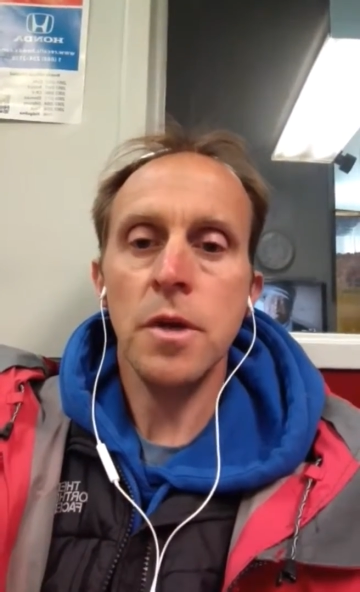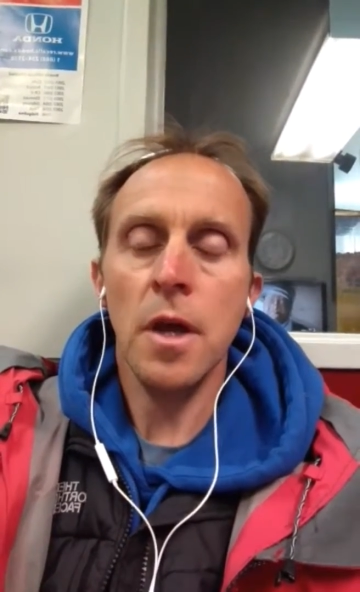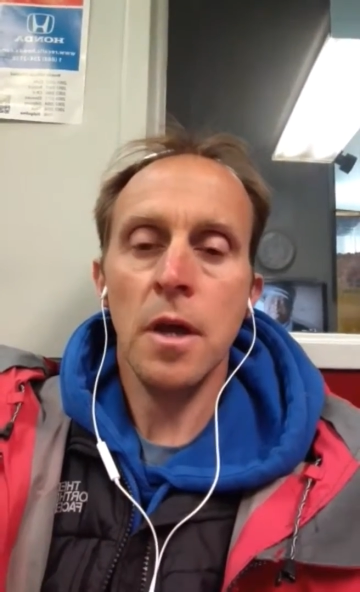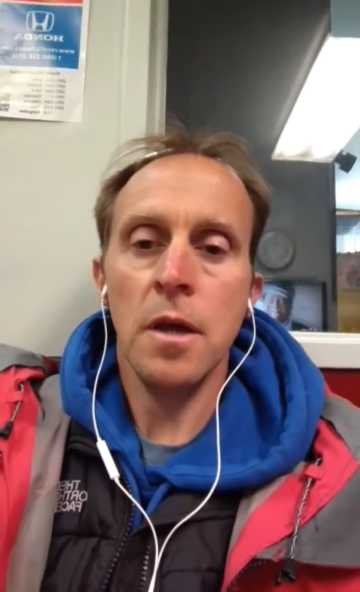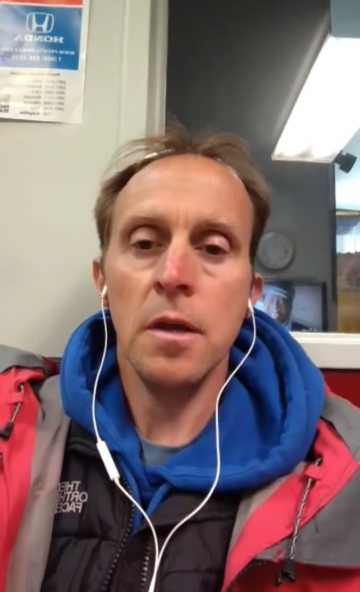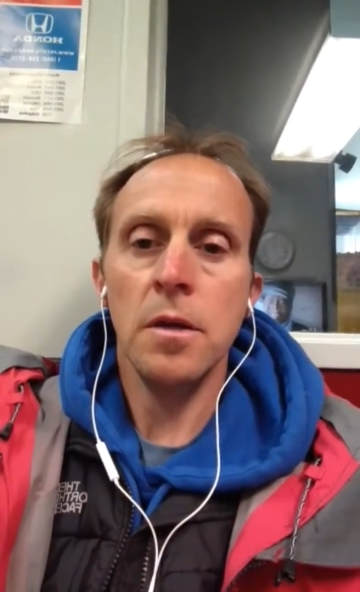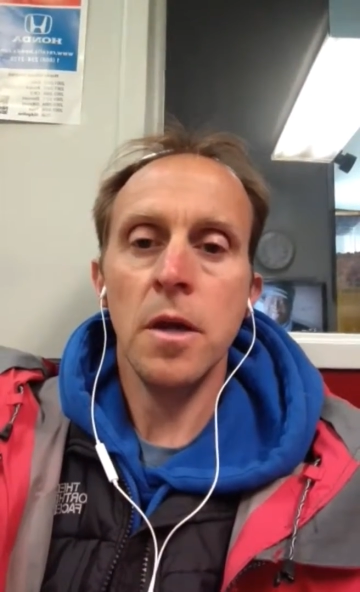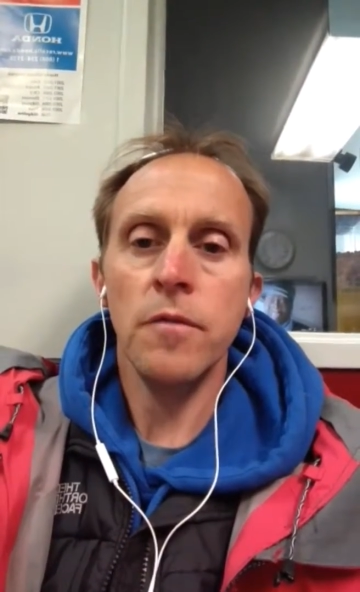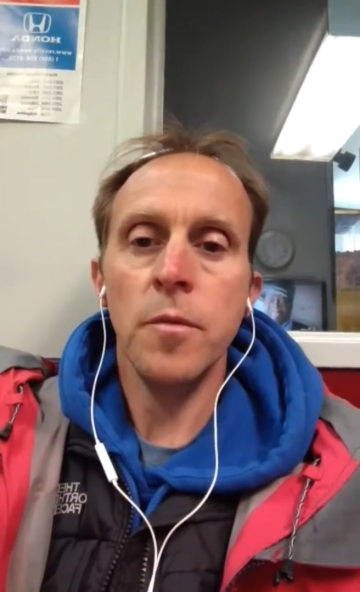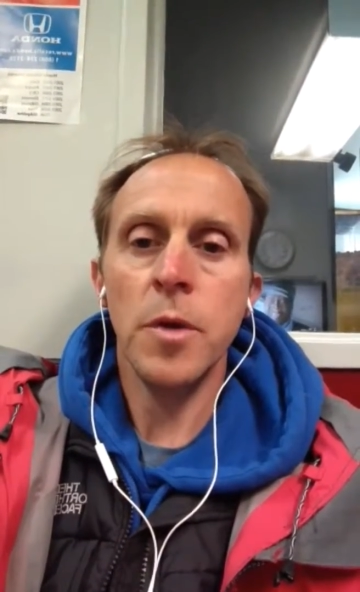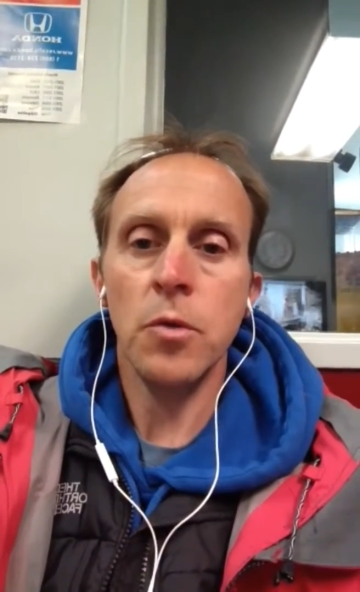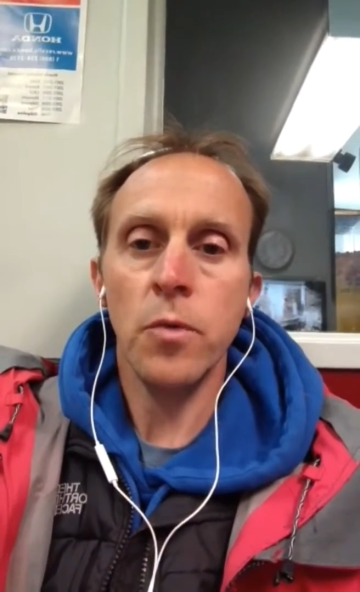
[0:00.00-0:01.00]
and
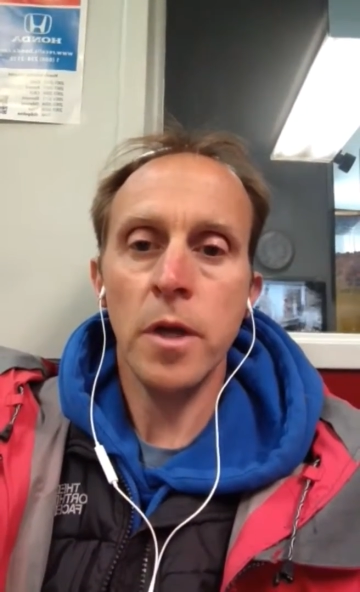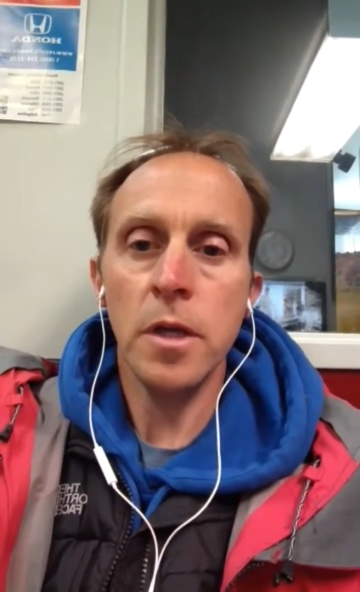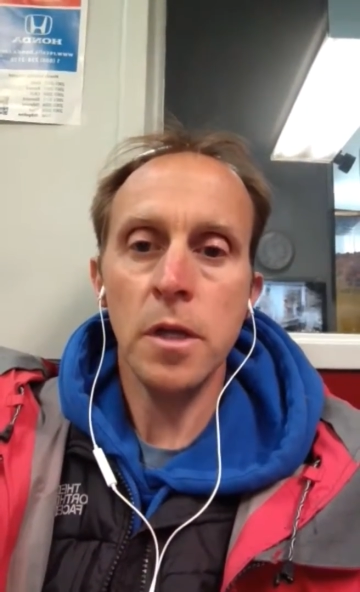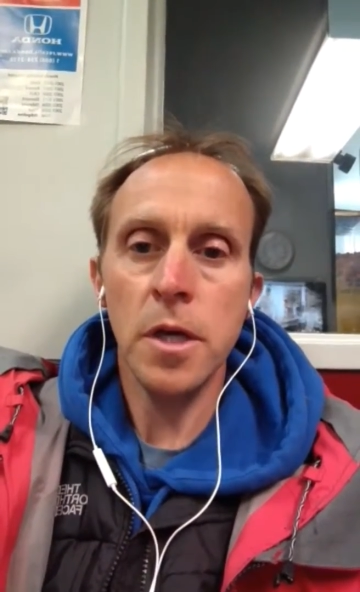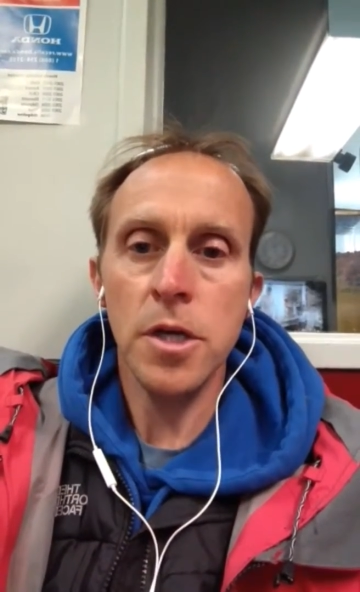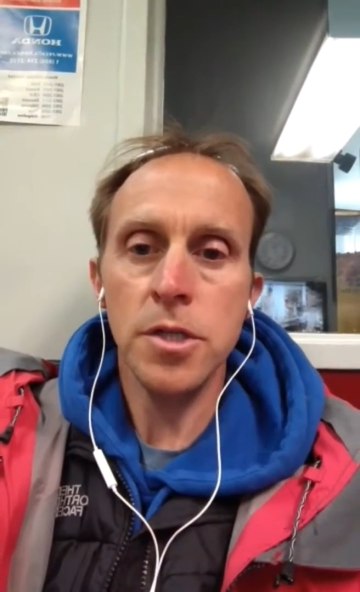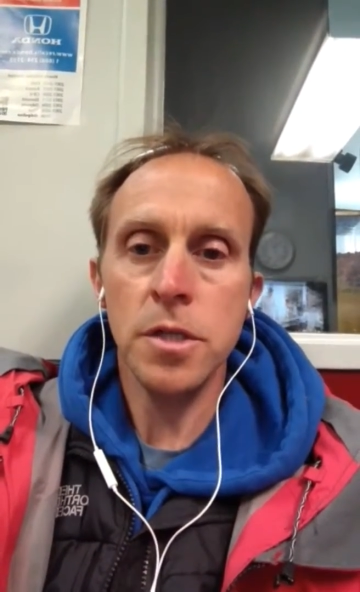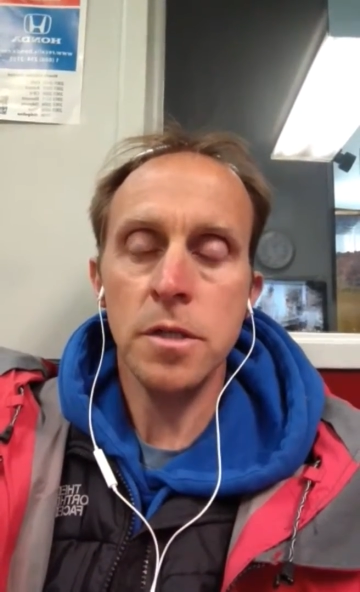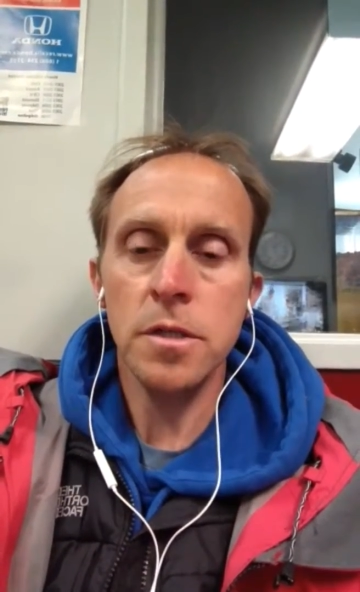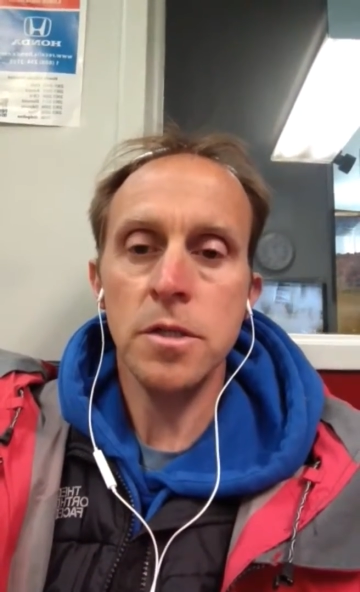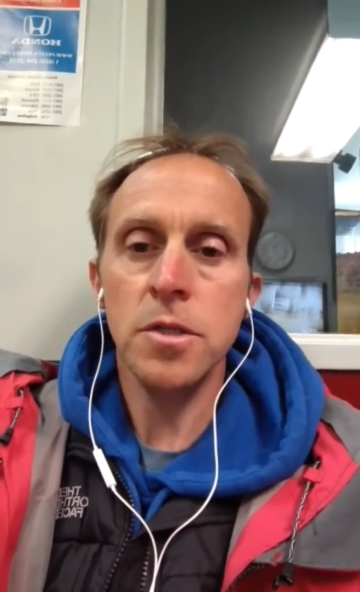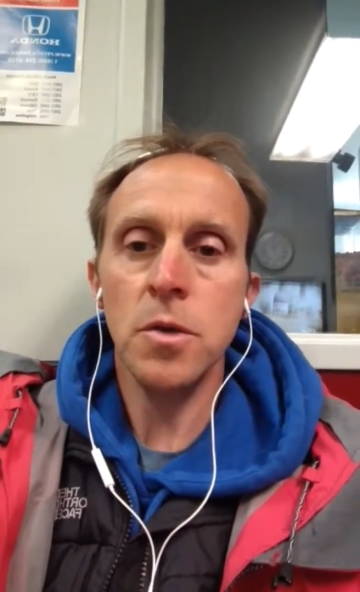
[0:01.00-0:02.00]
government
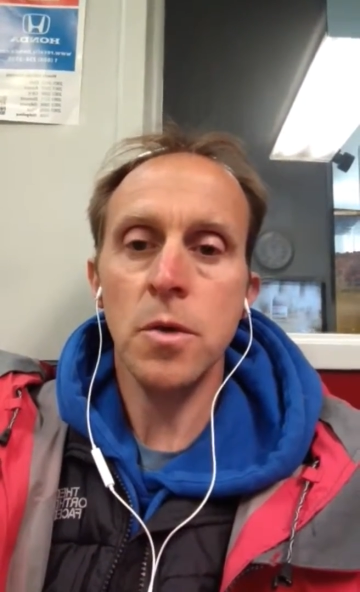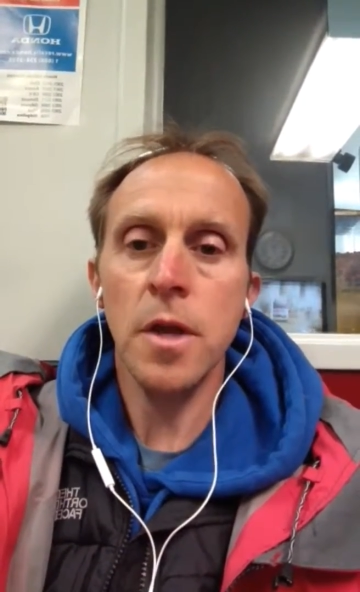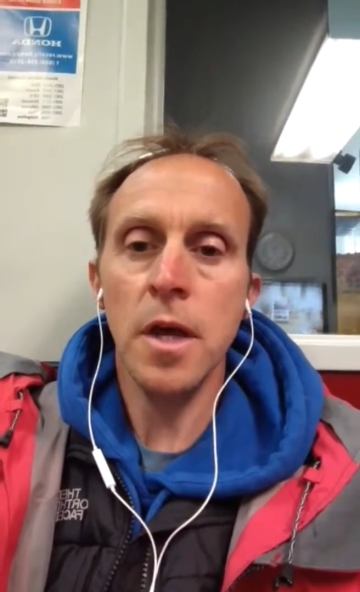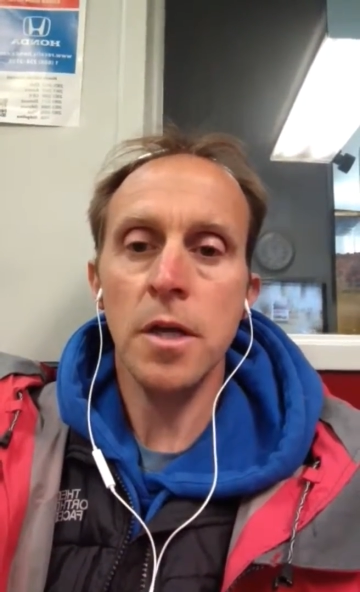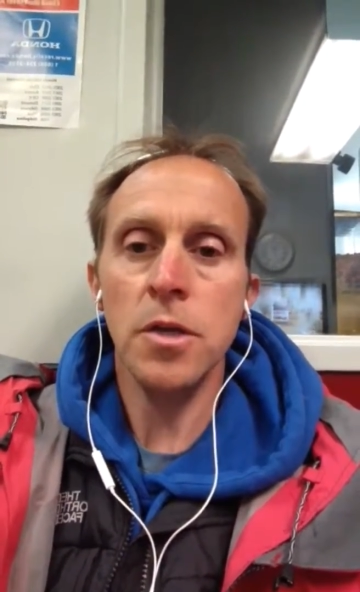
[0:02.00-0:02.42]
regulations so that